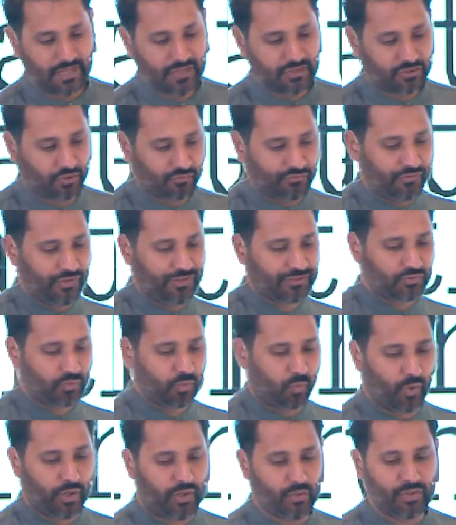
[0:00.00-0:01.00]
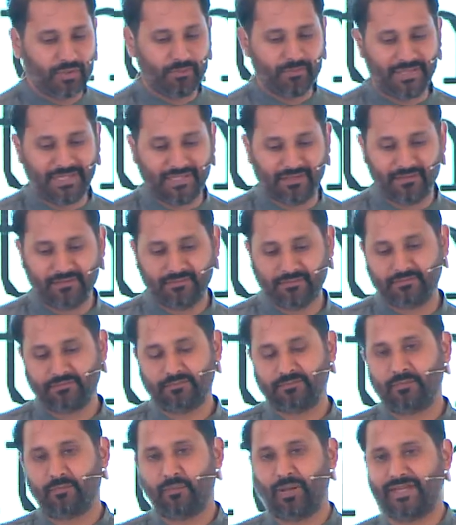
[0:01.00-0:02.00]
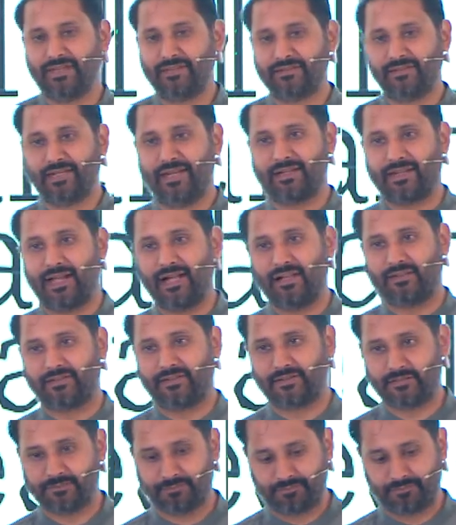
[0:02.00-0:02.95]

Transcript: So first, what do we mean by internet health?